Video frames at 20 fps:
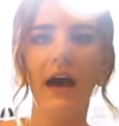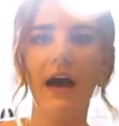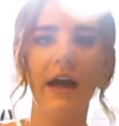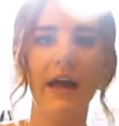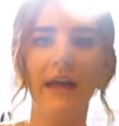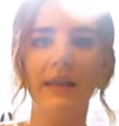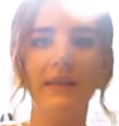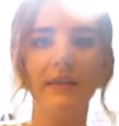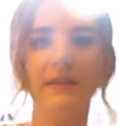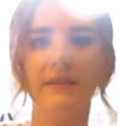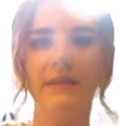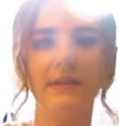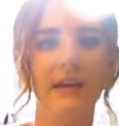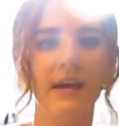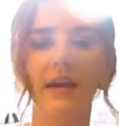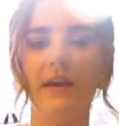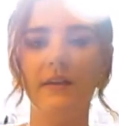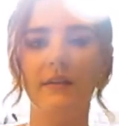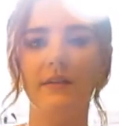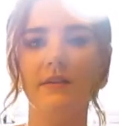I
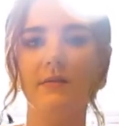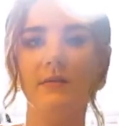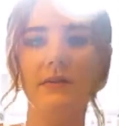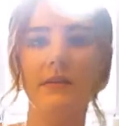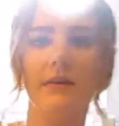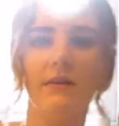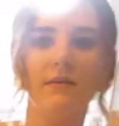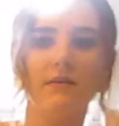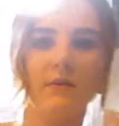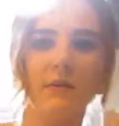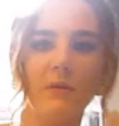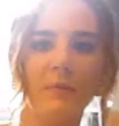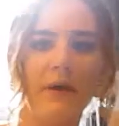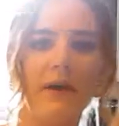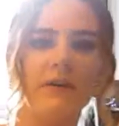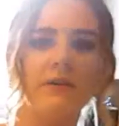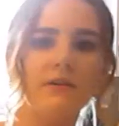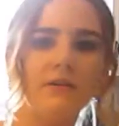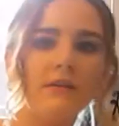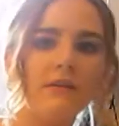hate this window with a
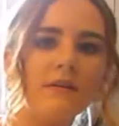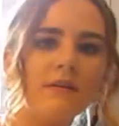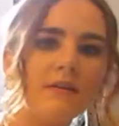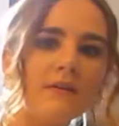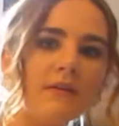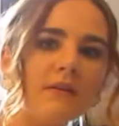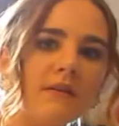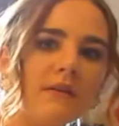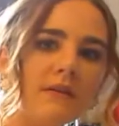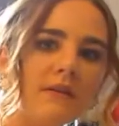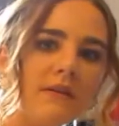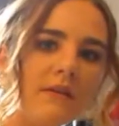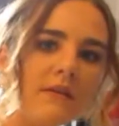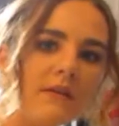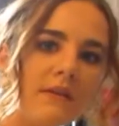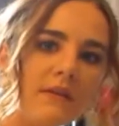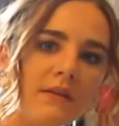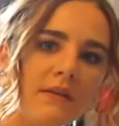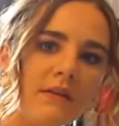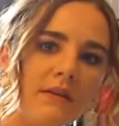passion.
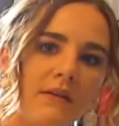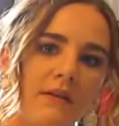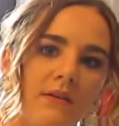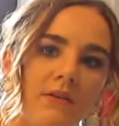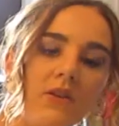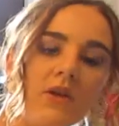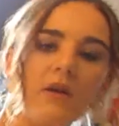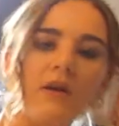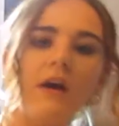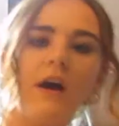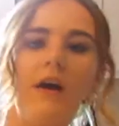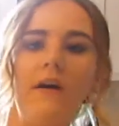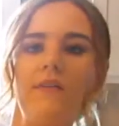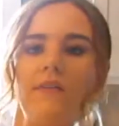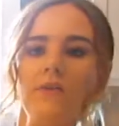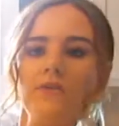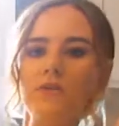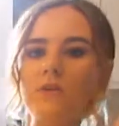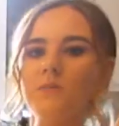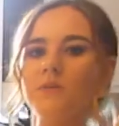Look, I
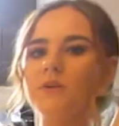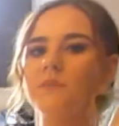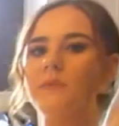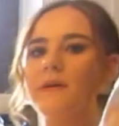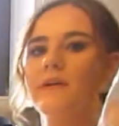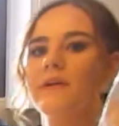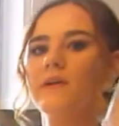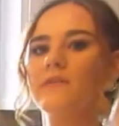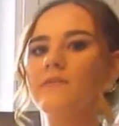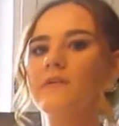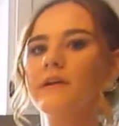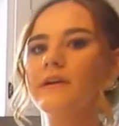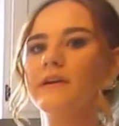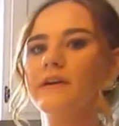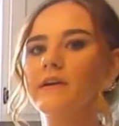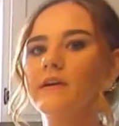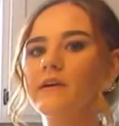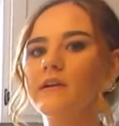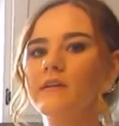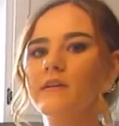look so much better over here.
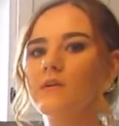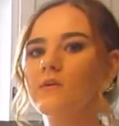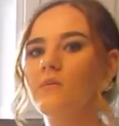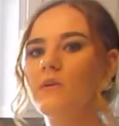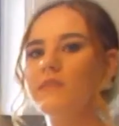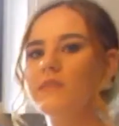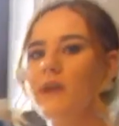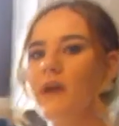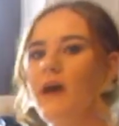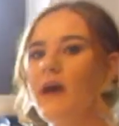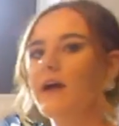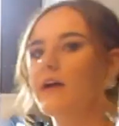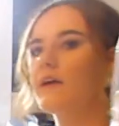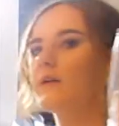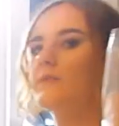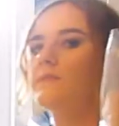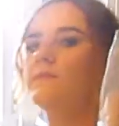Like, what the heck?